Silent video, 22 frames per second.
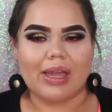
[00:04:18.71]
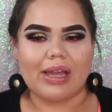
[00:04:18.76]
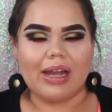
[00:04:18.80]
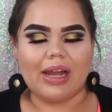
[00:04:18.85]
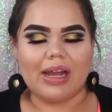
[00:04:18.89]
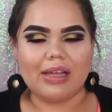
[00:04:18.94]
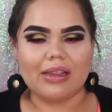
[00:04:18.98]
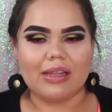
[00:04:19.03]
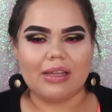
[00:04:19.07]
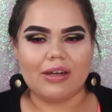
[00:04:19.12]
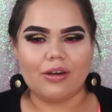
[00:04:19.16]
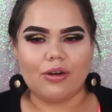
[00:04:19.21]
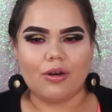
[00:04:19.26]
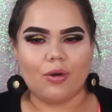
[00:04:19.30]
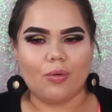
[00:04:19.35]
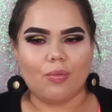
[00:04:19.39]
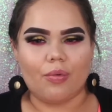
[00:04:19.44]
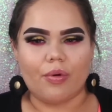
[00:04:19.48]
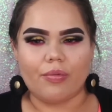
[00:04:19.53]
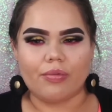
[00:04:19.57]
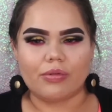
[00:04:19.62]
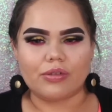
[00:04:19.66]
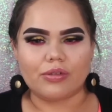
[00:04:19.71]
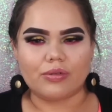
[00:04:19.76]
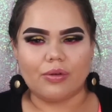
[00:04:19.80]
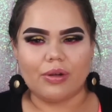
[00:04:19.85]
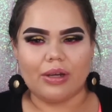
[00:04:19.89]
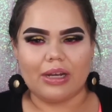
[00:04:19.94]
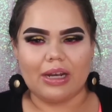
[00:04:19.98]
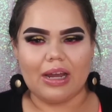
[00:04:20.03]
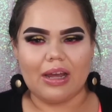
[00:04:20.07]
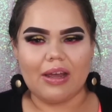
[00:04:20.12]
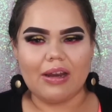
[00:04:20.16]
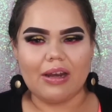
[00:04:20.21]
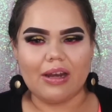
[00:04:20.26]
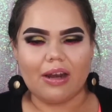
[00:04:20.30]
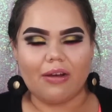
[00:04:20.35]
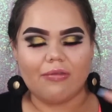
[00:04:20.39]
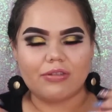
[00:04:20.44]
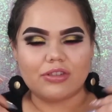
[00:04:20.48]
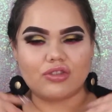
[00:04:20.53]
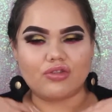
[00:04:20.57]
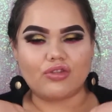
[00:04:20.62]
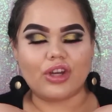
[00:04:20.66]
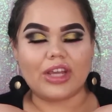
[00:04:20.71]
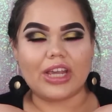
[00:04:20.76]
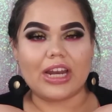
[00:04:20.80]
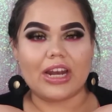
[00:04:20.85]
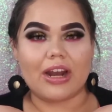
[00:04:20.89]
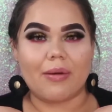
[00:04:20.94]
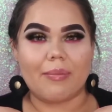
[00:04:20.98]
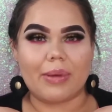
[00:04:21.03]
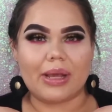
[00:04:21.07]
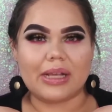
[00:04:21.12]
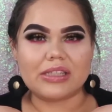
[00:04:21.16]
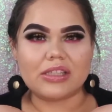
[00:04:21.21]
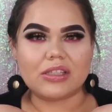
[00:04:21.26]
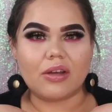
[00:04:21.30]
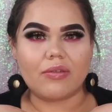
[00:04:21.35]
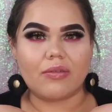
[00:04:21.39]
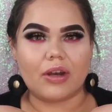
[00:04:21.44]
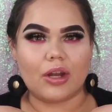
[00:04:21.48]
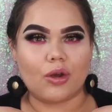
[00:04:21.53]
I didn't know what was going on, and I was freaking out myself,